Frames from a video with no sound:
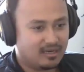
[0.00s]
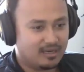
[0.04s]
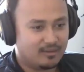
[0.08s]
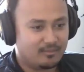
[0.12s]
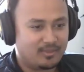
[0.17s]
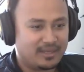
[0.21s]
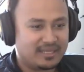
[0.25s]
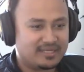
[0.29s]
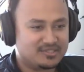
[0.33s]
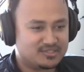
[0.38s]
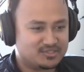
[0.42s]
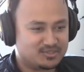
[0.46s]
A
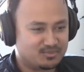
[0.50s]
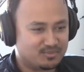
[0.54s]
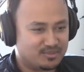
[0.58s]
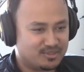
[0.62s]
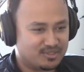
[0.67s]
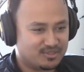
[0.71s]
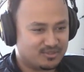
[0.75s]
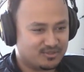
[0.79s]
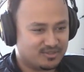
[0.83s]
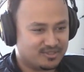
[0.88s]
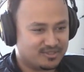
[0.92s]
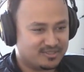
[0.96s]
painting's a
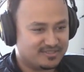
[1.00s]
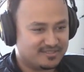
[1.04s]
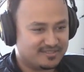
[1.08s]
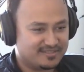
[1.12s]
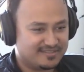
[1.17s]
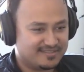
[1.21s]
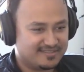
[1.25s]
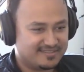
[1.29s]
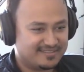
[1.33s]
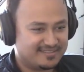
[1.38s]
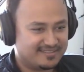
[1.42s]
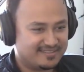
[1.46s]
mirror, right?
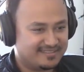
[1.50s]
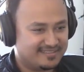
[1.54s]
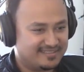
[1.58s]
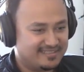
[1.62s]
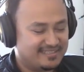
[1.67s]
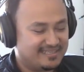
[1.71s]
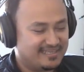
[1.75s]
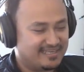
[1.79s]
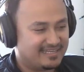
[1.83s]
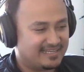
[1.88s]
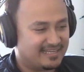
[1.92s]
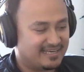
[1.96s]
Yeah.
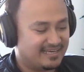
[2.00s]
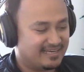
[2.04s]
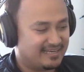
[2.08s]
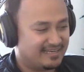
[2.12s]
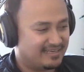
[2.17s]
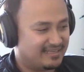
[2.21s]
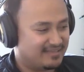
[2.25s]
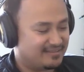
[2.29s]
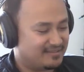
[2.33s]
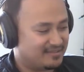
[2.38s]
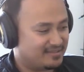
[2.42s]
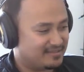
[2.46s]
And I, and
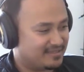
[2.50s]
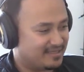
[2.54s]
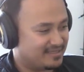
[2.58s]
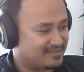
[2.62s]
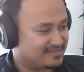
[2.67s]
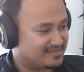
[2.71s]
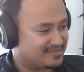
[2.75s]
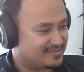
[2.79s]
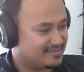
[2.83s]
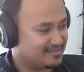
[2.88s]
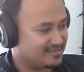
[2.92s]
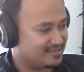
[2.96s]
I think
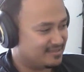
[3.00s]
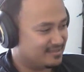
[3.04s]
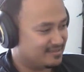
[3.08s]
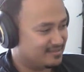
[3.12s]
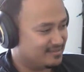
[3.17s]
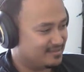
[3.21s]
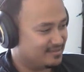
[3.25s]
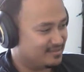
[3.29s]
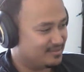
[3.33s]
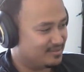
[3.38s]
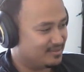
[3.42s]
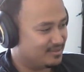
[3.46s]
that's the,
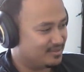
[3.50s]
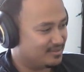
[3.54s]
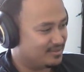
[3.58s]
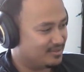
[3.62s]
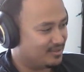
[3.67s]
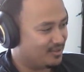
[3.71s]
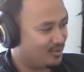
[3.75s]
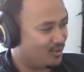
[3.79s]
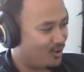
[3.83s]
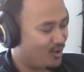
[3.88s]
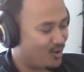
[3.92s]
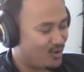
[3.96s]
the, the,
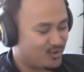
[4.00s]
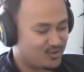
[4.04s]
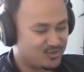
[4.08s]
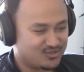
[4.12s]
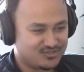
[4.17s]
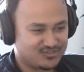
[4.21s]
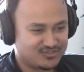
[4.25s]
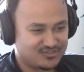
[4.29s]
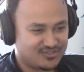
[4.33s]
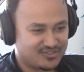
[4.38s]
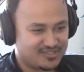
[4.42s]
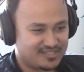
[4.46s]
the
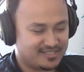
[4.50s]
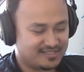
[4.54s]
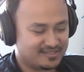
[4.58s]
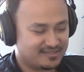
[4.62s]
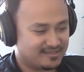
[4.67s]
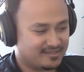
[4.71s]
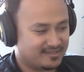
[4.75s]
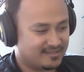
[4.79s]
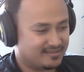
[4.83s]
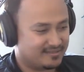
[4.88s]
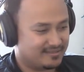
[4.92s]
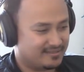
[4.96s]
hardest thing
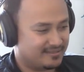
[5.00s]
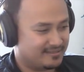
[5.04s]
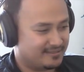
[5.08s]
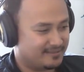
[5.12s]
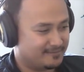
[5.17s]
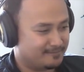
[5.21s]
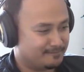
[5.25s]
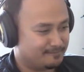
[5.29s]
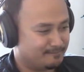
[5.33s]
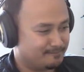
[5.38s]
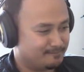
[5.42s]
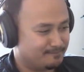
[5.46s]
that
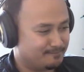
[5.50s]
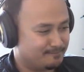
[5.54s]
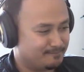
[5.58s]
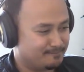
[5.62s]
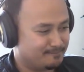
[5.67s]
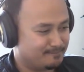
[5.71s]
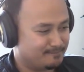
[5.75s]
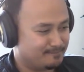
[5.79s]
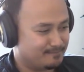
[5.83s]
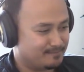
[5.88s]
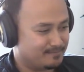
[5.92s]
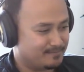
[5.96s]
um,
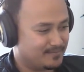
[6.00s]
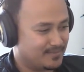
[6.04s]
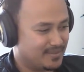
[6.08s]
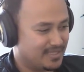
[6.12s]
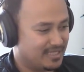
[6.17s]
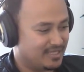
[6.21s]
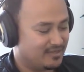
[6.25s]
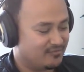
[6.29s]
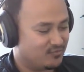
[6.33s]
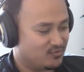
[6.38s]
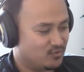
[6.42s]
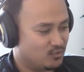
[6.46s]

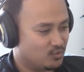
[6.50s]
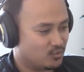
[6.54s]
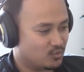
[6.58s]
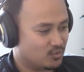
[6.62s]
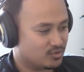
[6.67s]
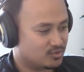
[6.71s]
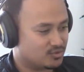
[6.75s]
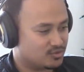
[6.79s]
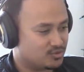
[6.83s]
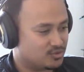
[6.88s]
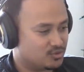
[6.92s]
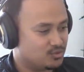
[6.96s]
if you
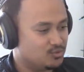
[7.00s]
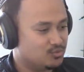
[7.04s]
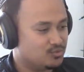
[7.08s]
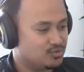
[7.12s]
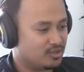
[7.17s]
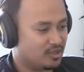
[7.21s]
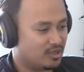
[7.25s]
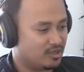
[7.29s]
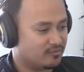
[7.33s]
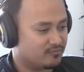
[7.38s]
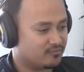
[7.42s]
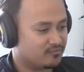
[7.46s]
are too
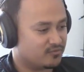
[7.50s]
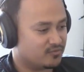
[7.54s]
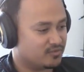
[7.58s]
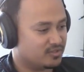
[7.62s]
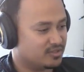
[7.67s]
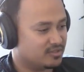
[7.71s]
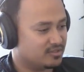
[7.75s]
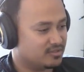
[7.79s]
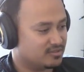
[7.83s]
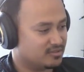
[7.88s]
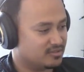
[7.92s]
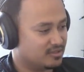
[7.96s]

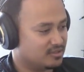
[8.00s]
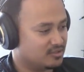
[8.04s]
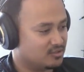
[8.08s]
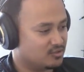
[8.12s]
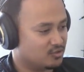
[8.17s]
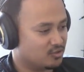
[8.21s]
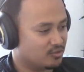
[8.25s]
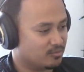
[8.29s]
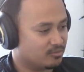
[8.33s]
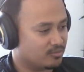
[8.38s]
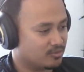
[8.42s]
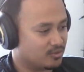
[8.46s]
confident in
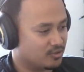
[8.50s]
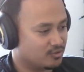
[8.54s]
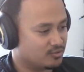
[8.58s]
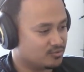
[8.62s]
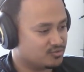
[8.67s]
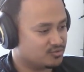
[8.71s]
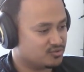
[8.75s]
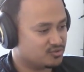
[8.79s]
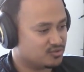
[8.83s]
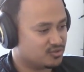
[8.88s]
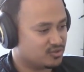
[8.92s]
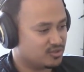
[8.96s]
your
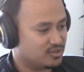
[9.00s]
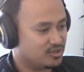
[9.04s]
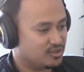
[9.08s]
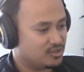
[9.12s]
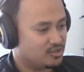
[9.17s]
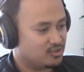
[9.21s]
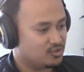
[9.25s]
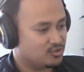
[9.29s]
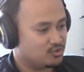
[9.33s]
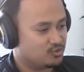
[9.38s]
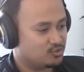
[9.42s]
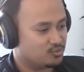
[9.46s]
approach,
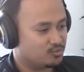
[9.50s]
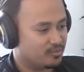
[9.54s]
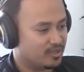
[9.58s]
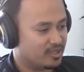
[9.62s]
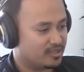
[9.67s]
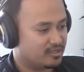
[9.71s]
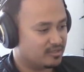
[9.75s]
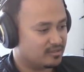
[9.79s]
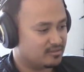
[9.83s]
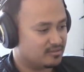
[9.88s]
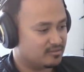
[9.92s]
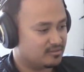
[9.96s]
you
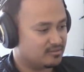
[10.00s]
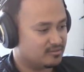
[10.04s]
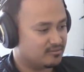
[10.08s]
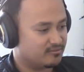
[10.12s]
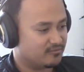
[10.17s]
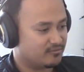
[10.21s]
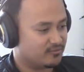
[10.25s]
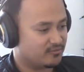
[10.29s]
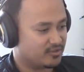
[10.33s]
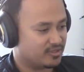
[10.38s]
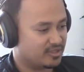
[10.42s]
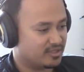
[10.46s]
might
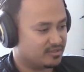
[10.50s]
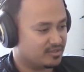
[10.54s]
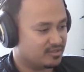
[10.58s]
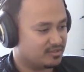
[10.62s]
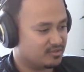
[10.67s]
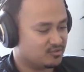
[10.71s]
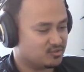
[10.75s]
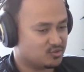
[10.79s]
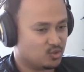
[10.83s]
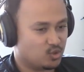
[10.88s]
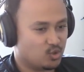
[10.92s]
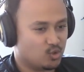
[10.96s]
forget that
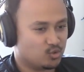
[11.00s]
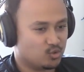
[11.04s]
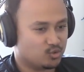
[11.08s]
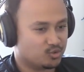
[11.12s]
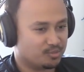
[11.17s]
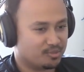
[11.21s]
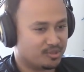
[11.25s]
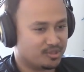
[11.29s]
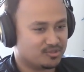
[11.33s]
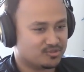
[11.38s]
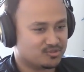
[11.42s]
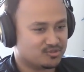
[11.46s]
there's a hole in your
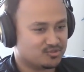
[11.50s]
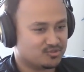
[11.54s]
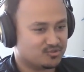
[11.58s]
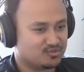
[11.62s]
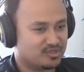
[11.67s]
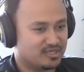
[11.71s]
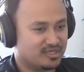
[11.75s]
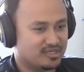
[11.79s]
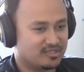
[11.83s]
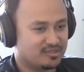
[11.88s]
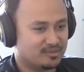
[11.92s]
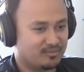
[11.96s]
parachute
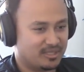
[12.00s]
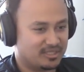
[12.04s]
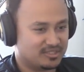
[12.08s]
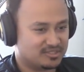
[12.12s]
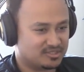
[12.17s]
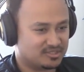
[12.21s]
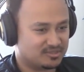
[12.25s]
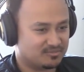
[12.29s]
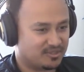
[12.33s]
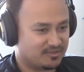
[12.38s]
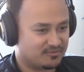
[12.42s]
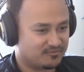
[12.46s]
and the
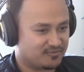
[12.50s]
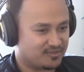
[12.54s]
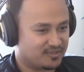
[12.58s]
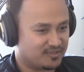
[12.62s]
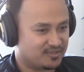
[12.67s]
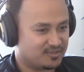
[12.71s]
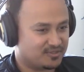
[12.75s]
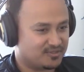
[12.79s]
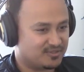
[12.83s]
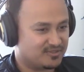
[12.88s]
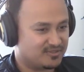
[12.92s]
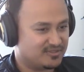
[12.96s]
painting might
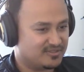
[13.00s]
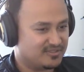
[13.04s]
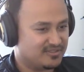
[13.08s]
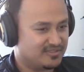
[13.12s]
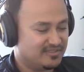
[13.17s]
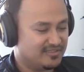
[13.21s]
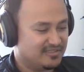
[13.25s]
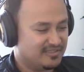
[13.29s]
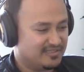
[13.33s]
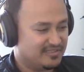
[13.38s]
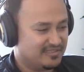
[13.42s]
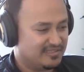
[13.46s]
fail.
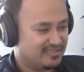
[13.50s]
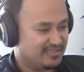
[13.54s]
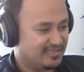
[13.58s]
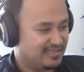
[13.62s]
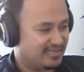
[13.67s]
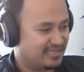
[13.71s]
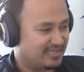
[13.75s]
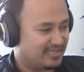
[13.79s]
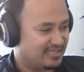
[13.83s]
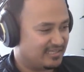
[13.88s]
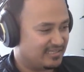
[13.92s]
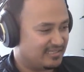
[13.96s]
Yeah.
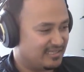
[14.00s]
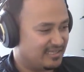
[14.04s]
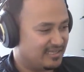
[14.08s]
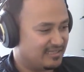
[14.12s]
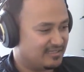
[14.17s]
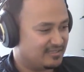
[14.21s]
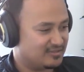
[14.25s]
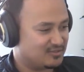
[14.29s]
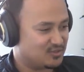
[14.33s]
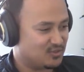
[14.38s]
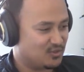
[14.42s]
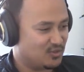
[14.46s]
And
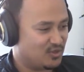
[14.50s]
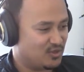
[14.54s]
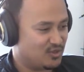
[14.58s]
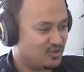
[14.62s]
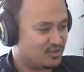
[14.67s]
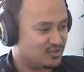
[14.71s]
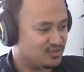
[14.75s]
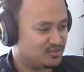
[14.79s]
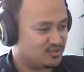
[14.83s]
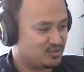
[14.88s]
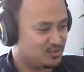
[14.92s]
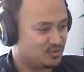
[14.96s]
and so
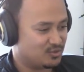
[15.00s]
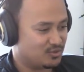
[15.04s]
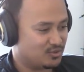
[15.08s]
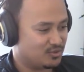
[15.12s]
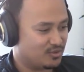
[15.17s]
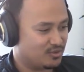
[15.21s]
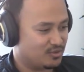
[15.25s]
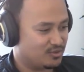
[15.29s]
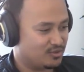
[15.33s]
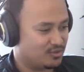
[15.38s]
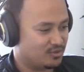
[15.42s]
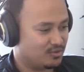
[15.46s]
long as
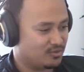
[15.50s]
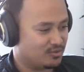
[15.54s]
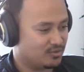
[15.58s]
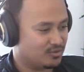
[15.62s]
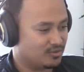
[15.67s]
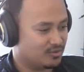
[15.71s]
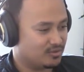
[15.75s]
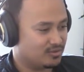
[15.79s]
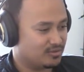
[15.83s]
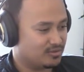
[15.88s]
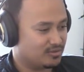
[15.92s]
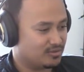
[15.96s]
your
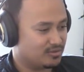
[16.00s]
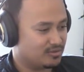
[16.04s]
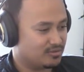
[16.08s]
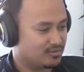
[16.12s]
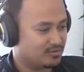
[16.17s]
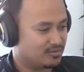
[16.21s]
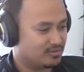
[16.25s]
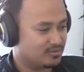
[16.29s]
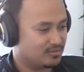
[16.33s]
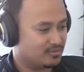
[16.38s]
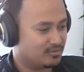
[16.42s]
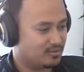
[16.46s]
your
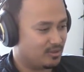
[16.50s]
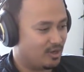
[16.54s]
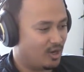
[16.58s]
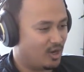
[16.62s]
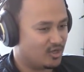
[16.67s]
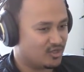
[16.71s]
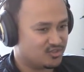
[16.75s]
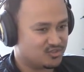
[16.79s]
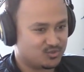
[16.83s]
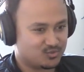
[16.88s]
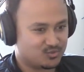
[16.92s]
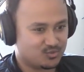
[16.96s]

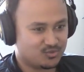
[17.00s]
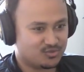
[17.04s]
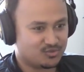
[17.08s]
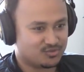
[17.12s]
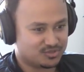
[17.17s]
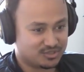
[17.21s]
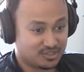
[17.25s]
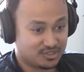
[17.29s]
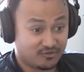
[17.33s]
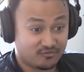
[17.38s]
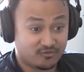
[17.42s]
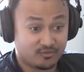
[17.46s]
honest with
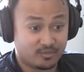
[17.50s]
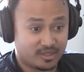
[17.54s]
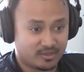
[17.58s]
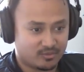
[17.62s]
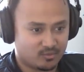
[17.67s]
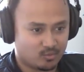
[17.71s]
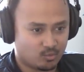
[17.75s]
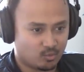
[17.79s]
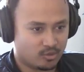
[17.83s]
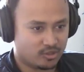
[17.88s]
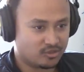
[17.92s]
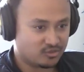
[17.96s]
yourself
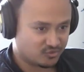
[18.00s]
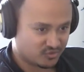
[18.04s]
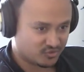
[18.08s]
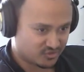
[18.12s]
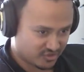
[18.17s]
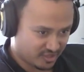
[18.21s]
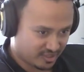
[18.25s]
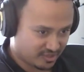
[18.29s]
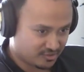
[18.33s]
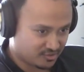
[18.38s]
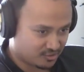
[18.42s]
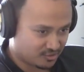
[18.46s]
about where you
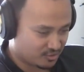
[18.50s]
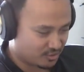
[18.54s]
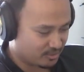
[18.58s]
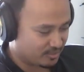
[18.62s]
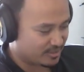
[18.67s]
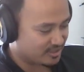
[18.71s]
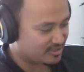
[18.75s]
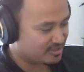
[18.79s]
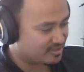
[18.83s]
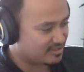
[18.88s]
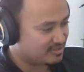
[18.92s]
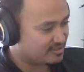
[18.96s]
stand in your
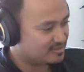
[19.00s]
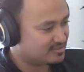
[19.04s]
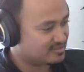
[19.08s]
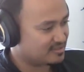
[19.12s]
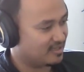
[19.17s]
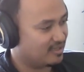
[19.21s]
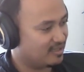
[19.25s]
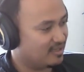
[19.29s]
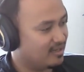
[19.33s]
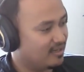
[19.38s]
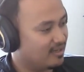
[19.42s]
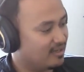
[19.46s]
abilities,
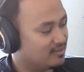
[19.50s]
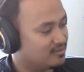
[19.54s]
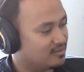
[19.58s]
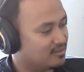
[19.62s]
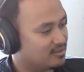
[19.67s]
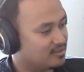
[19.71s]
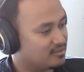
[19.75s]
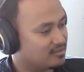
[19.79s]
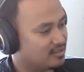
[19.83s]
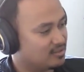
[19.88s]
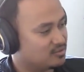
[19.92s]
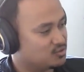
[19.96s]
I, I
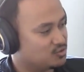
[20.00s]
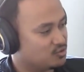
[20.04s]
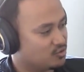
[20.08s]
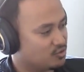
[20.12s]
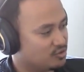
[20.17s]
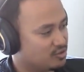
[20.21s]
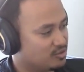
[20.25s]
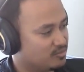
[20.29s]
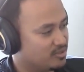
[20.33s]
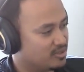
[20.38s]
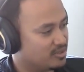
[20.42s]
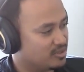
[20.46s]
think that
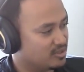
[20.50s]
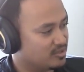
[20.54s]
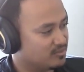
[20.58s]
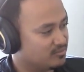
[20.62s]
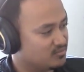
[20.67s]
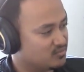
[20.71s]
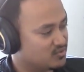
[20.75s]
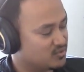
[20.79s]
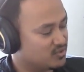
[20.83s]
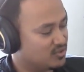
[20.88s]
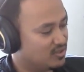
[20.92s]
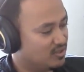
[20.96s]
journey
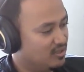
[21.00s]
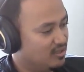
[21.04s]
becomes